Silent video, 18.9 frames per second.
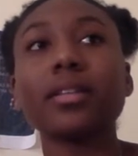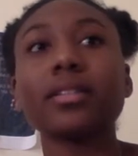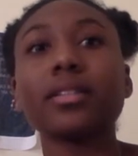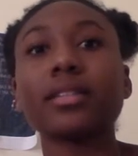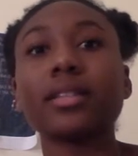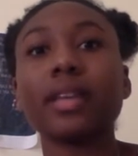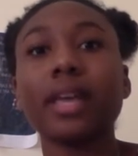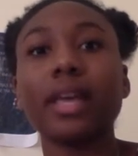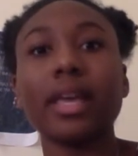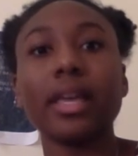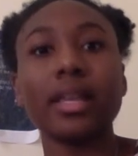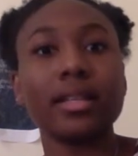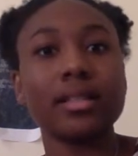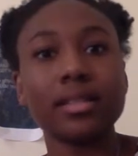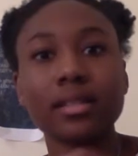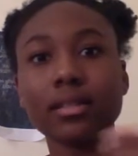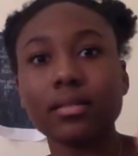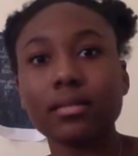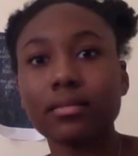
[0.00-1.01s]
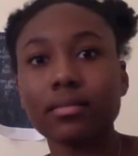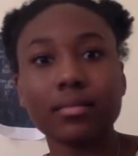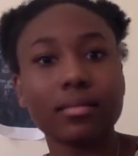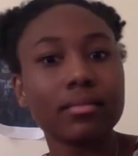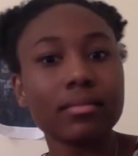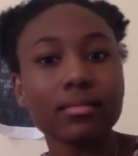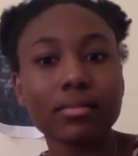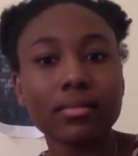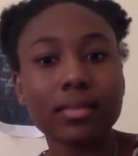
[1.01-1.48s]
an enigma
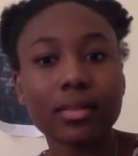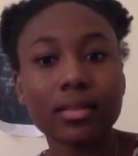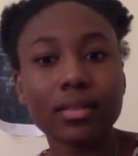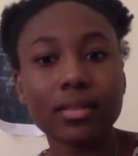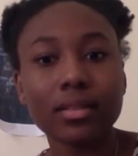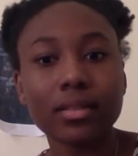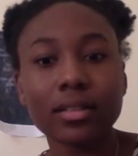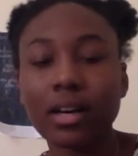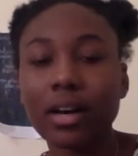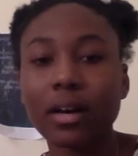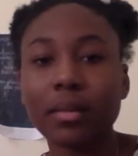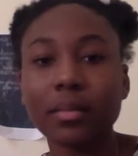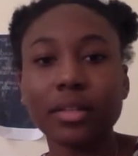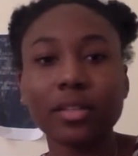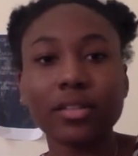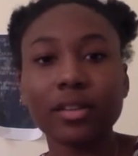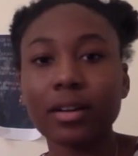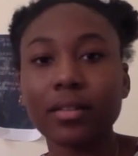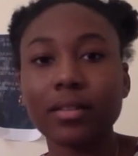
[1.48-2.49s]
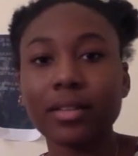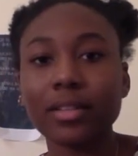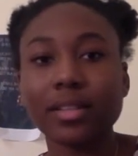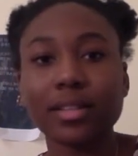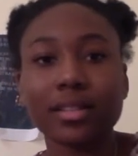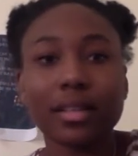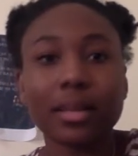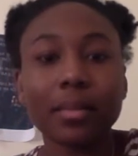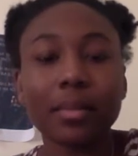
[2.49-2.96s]
because it is
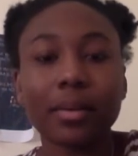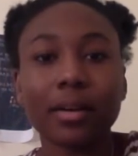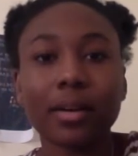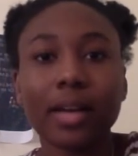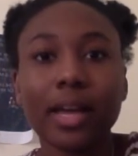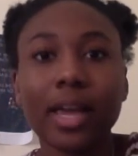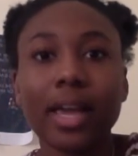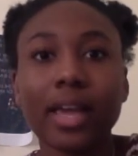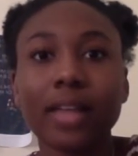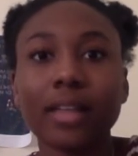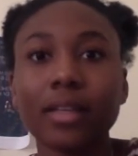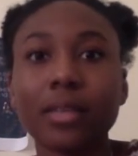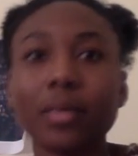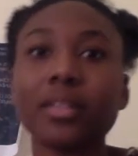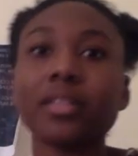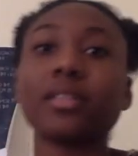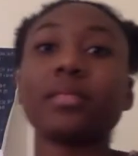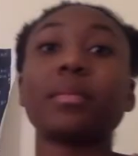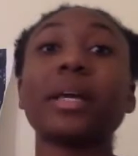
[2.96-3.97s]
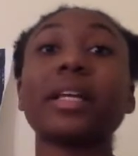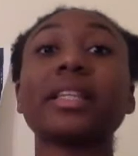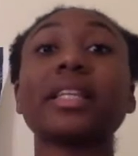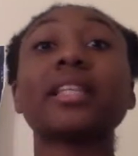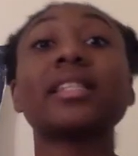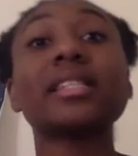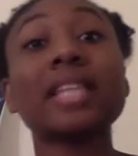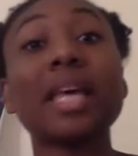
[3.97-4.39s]
the start of December,